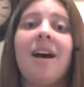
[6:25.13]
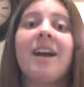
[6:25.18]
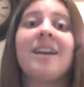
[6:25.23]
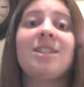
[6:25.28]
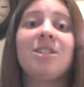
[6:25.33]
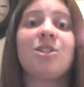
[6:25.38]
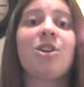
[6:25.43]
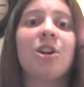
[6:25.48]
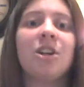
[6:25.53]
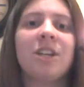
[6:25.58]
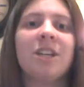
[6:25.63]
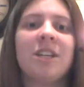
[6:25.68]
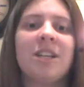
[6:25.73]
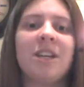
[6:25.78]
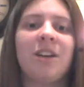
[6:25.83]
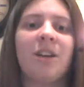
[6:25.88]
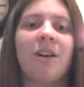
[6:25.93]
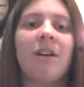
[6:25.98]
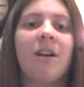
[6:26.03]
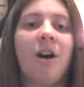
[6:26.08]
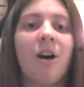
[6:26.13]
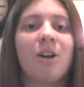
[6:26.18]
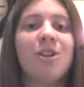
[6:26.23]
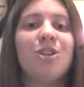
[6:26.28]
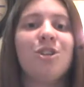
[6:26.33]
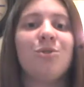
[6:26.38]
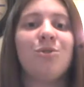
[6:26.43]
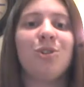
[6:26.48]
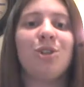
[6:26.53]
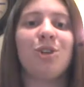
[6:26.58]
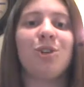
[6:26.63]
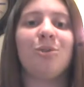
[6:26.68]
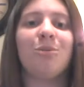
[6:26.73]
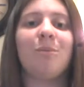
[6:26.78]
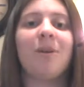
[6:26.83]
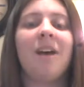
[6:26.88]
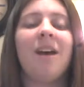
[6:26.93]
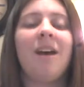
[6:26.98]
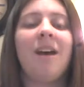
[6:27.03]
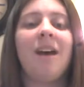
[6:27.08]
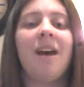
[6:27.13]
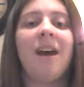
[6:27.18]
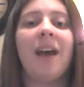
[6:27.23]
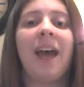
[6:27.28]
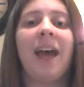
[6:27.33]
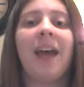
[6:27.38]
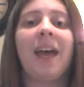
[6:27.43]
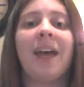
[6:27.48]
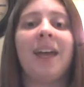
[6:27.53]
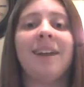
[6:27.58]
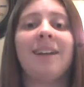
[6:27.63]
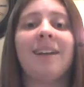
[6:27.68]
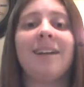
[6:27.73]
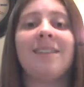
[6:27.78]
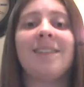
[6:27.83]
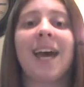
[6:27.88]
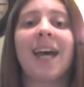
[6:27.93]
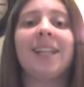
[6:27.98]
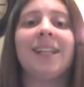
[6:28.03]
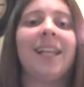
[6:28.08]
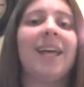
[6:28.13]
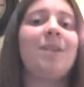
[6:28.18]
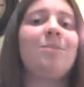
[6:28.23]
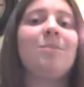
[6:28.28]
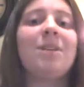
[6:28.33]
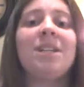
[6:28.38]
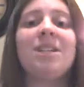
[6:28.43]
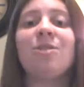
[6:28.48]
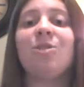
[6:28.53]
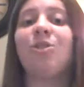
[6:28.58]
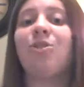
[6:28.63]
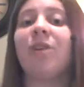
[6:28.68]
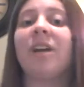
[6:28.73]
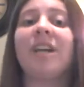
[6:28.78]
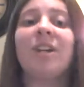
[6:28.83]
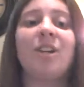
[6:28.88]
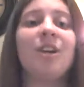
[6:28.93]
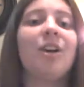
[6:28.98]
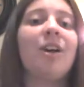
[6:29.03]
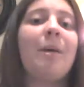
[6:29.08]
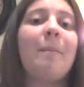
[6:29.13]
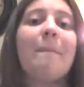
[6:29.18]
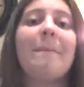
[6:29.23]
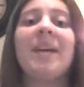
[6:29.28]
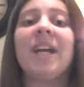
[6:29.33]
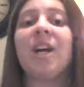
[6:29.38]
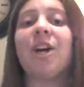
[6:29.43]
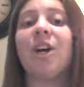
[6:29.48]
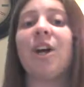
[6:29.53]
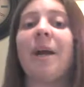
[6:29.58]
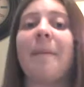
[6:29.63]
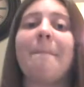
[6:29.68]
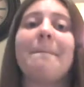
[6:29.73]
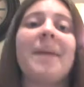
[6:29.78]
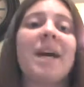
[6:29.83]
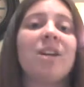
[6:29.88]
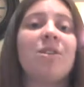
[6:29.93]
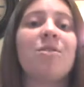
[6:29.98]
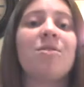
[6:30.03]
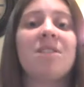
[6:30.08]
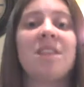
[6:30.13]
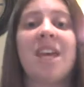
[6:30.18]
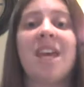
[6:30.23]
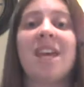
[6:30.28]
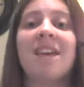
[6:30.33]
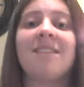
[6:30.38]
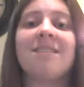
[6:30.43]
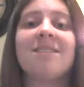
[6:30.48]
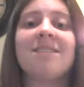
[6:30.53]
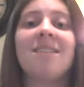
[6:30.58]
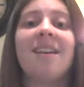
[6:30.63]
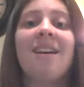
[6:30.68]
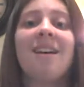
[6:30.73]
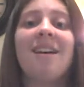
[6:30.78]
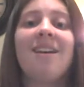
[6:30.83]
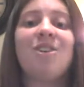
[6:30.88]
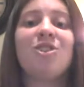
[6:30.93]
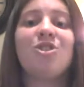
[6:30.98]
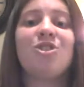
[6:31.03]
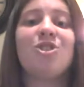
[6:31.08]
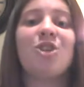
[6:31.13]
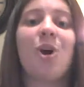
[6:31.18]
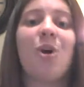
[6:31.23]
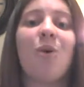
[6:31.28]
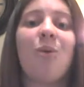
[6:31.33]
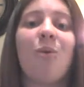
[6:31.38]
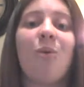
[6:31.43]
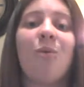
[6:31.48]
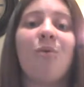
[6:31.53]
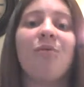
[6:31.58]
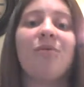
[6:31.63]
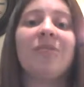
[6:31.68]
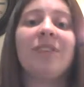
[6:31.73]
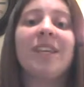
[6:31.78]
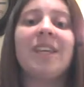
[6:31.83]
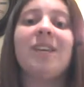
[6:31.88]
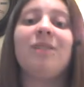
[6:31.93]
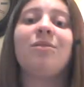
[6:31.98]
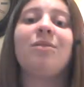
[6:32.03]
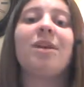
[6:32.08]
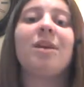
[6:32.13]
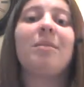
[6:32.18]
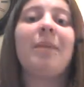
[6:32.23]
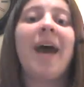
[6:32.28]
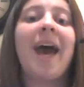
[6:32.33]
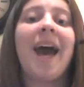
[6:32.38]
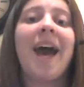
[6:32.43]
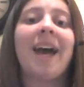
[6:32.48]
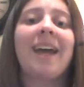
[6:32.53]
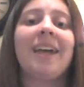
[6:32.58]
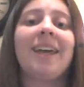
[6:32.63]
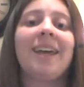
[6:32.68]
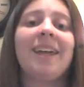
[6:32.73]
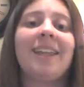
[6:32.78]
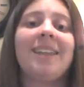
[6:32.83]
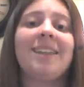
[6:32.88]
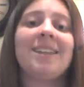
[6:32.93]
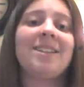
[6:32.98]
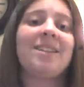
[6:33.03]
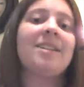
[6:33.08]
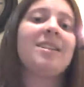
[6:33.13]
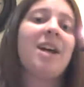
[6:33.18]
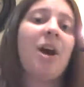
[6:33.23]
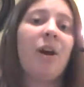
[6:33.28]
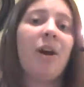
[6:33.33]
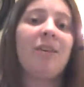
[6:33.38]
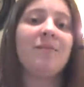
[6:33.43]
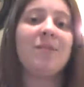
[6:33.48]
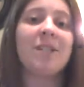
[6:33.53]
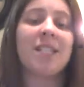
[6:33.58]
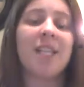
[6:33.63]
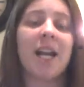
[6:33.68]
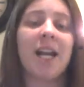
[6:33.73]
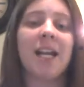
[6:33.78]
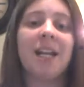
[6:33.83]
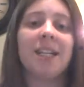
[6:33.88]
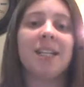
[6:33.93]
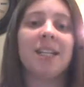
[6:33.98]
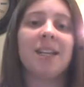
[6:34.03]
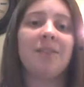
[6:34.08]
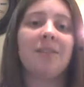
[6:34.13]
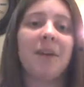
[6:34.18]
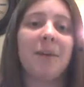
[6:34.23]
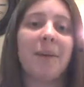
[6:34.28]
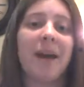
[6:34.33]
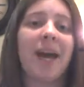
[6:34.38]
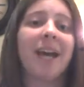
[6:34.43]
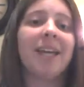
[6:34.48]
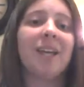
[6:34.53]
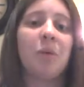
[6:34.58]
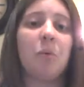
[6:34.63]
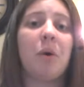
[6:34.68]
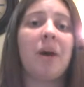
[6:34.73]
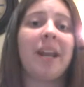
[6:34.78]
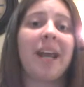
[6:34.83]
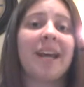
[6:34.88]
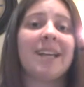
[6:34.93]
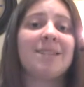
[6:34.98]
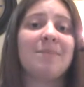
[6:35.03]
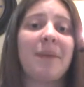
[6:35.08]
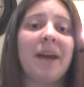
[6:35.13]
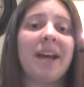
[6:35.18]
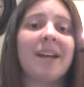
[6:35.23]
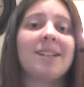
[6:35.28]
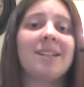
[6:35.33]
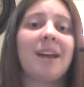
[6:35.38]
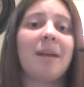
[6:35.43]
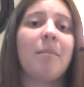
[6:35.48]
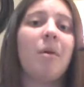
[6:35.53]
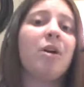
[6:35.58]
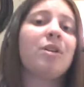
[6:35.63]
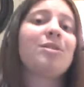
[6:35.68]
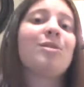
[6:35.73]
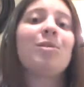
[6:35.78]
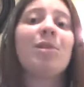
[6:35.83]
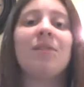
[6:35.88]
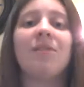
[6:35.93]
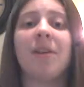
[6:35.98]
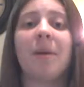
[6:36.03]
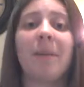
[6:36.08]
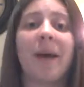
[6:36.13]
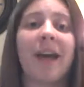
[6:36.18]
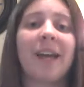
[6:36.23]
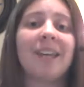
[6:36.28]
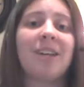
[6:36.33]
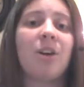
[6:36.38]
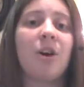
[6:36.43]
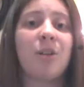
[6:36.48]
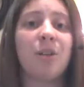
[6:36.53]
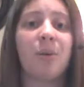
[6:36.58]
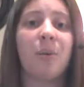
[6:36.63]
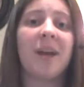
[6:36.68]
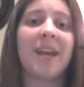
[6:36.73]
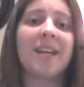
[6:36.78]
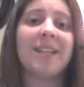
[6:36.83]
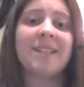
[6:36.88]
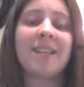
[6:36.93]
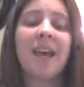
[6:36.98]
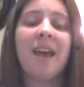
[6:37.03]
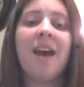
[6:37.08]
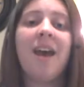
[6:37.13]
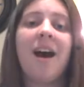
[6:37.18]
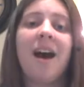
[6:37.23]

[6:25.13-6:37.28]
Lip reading: I started here on YouTube, and that led me to greater and bigger and better things. So, giving back. This is how I'm deciding to giving back in one aspect. I'm also giving back in other ways.